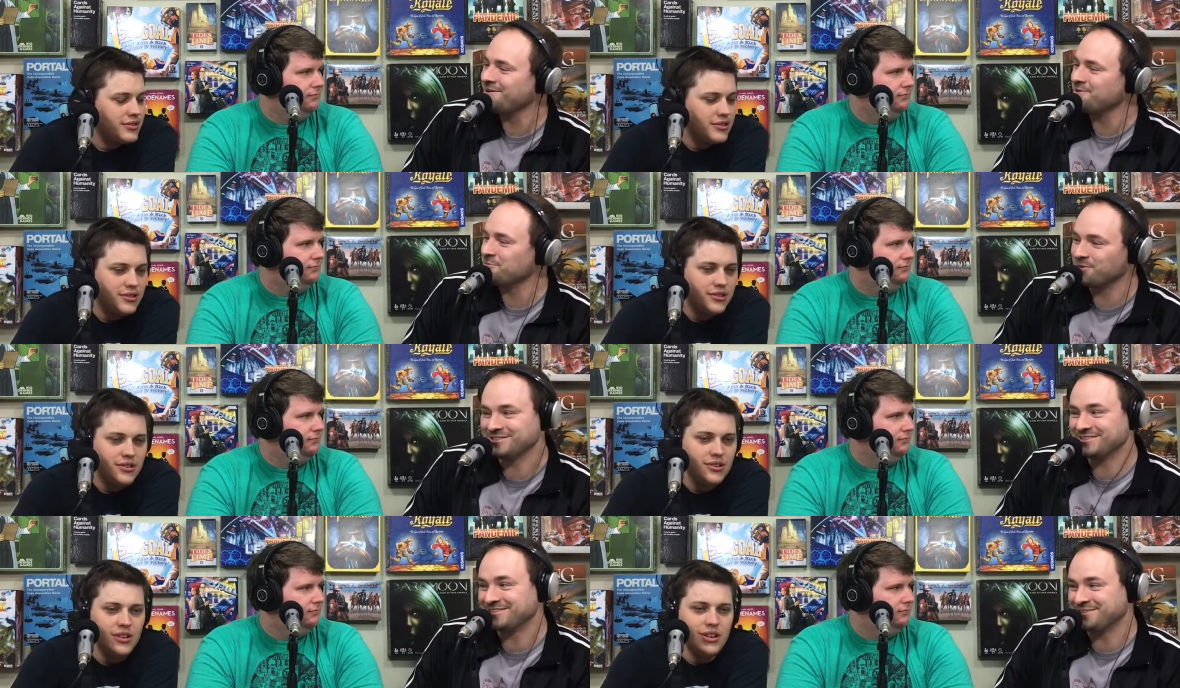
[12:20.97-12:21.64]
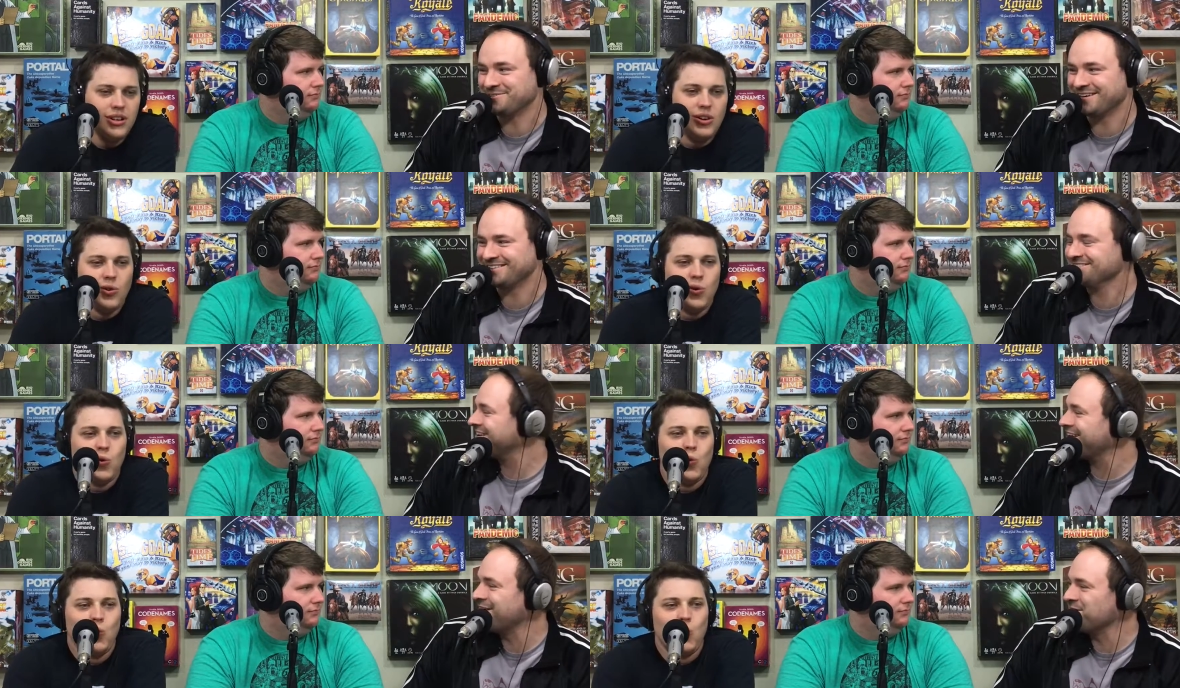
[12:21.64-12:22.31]
Speaker 1: What you doing?
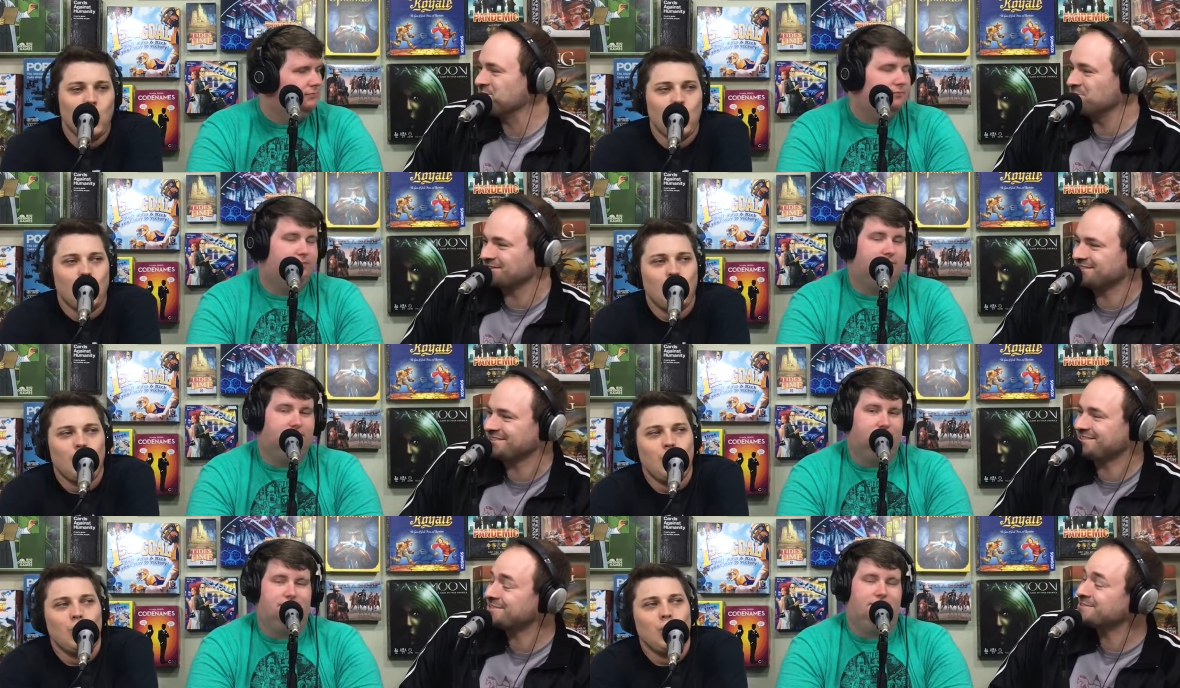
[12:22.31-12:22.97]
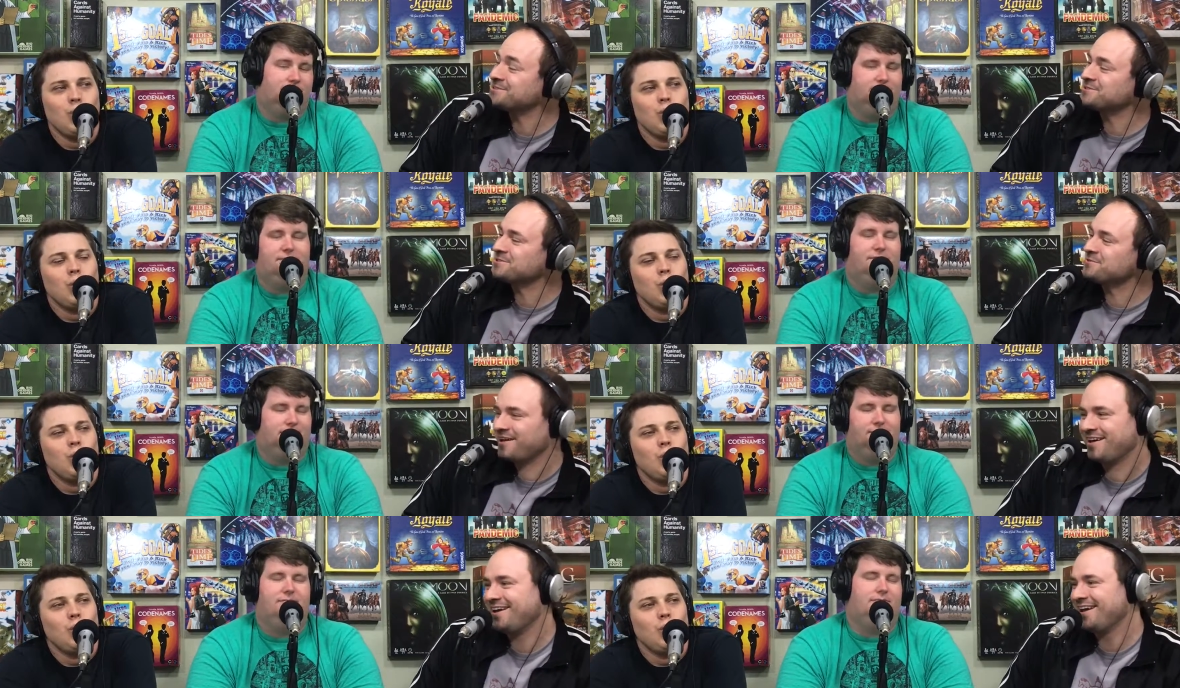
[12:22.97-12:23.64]
What you
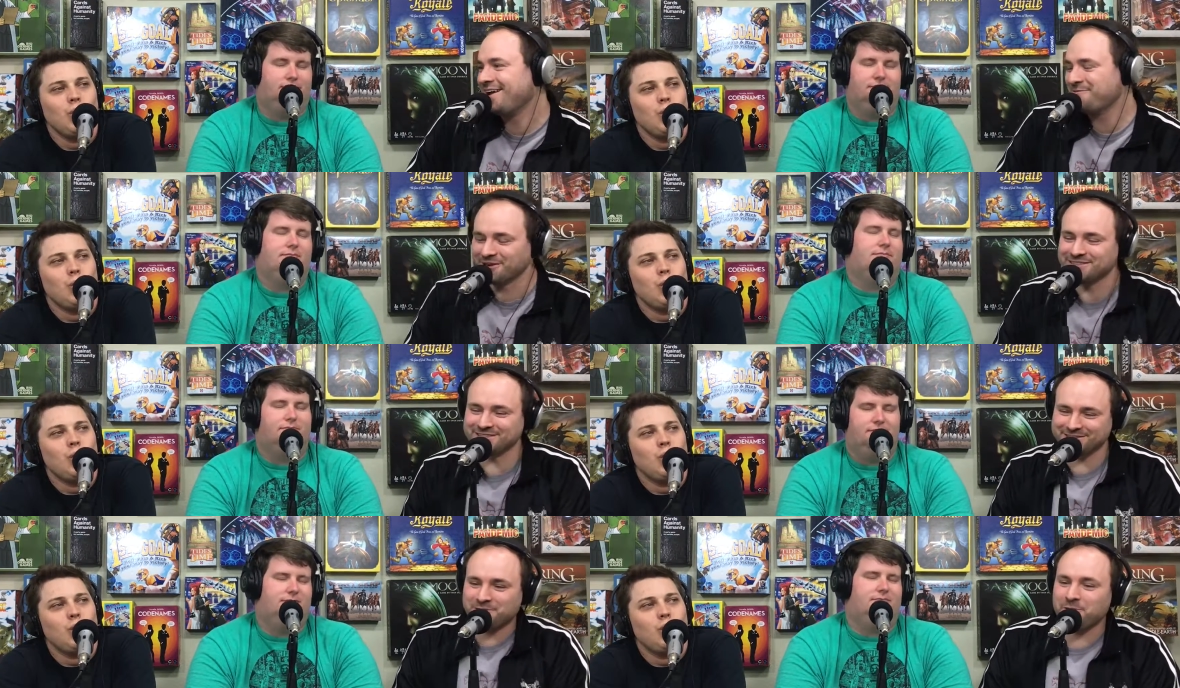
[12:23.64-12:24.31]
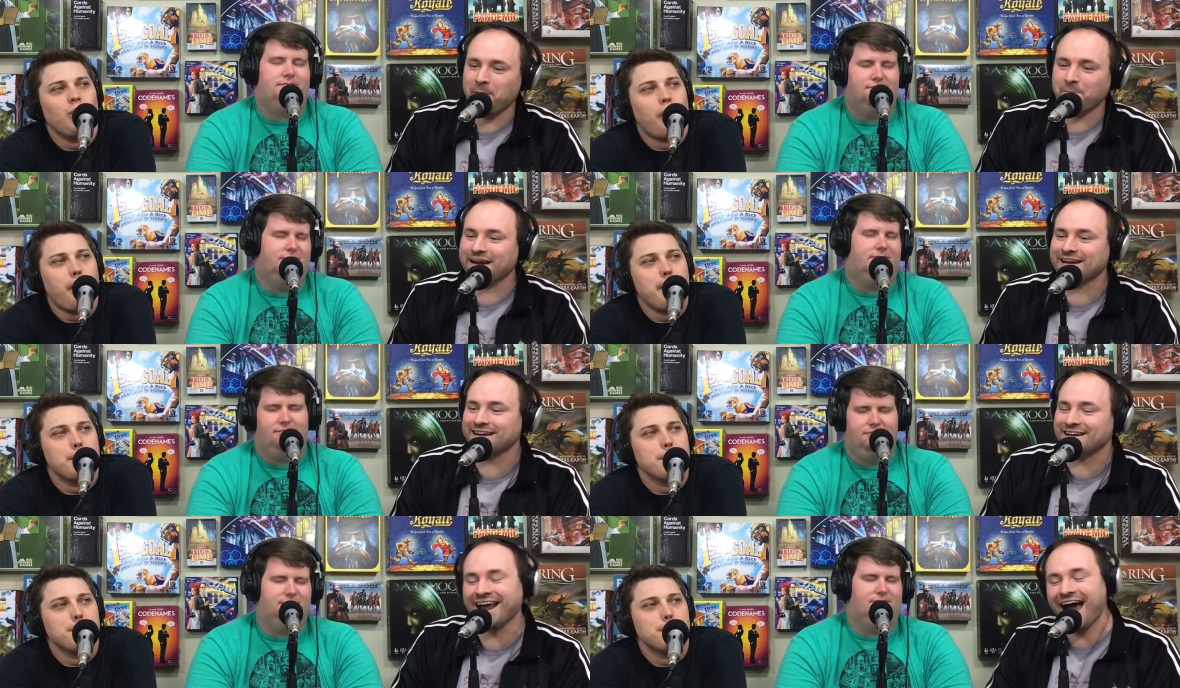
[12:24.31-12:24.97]
doing? What you doing? Ba da da
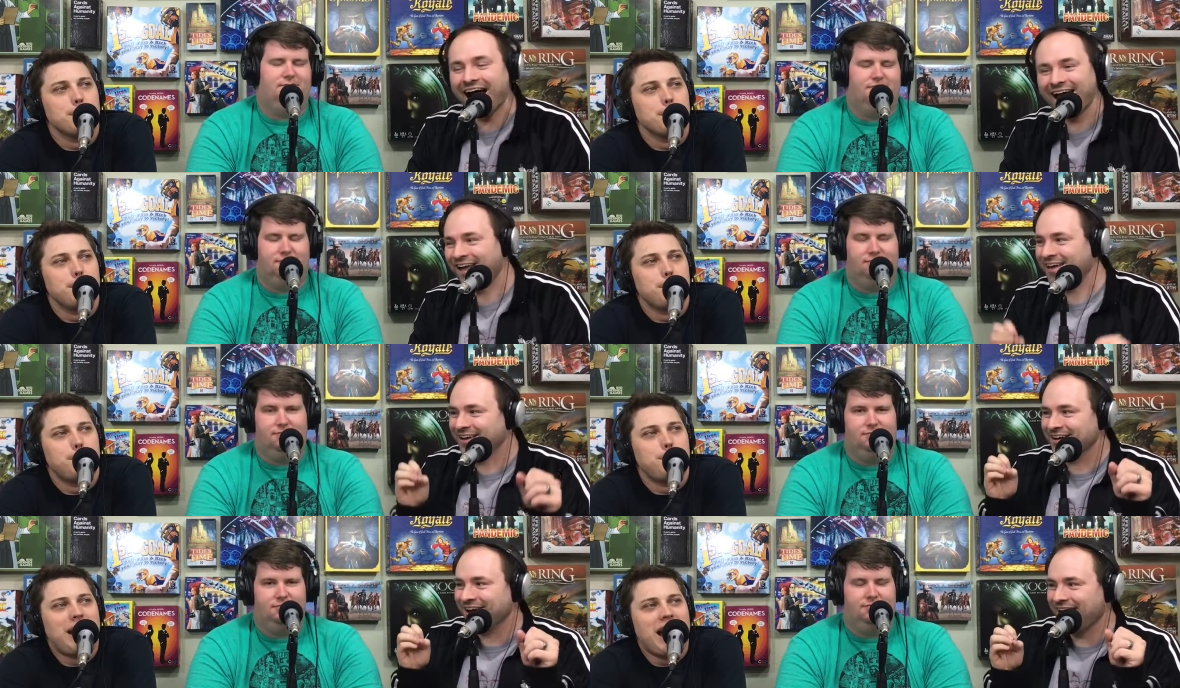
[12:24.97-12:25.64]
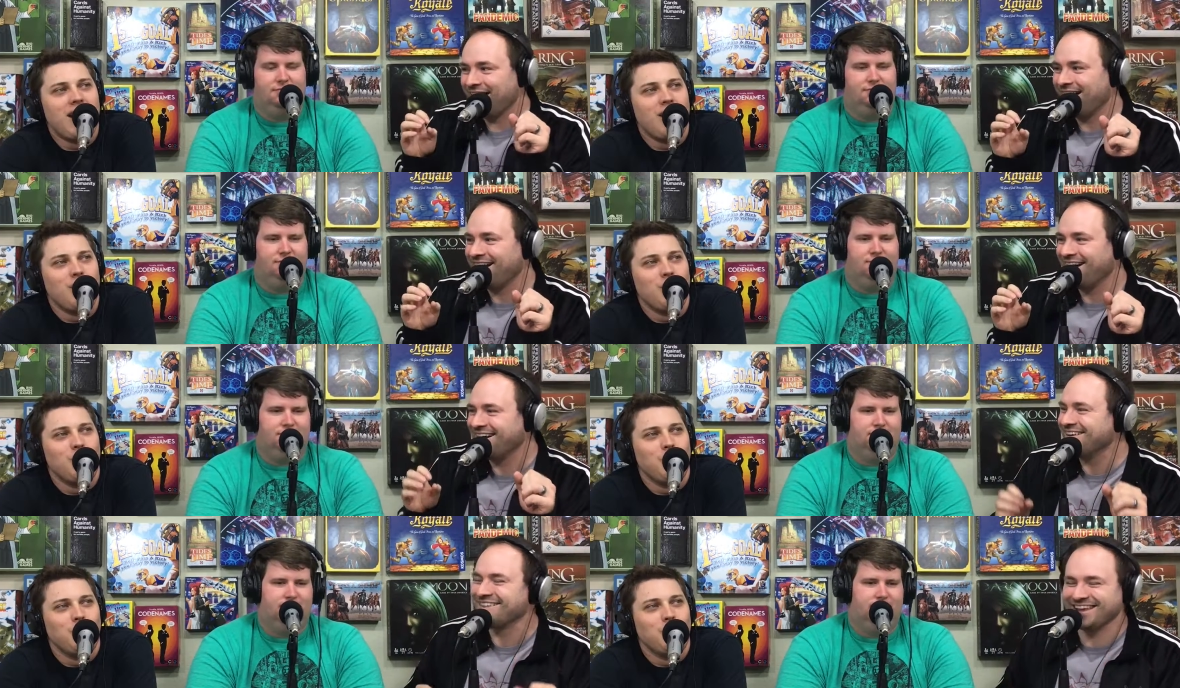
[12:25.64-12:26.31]
da da. Pow.
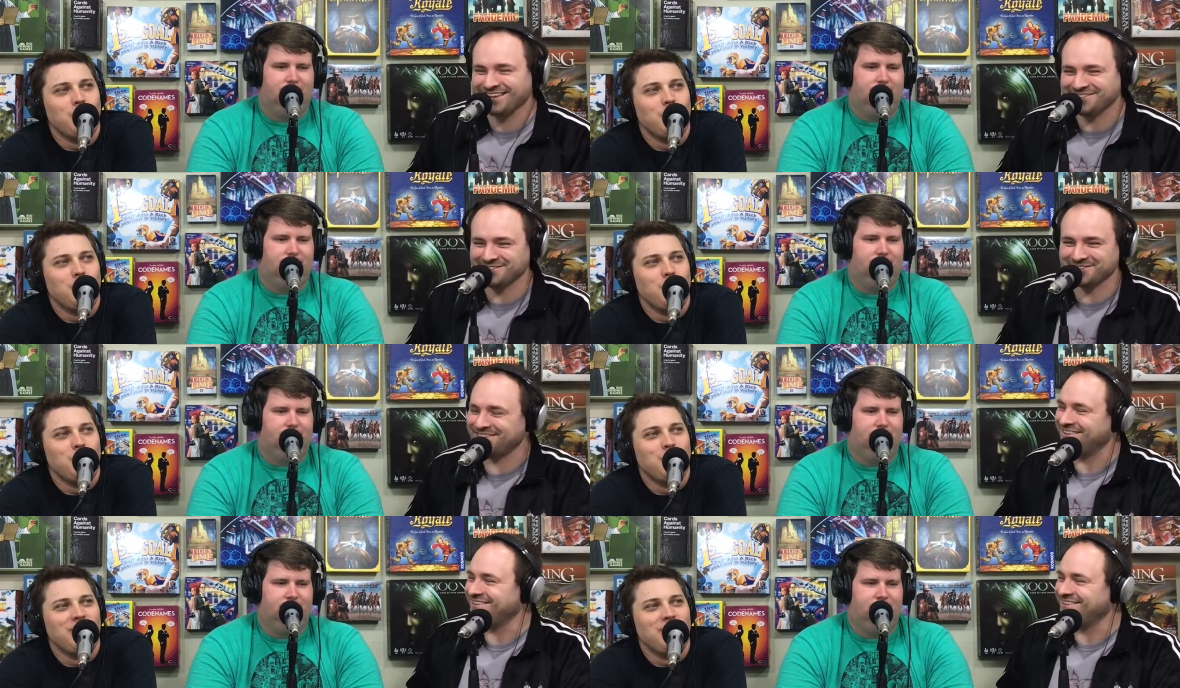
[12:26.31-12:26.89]
Thank you, Jordan.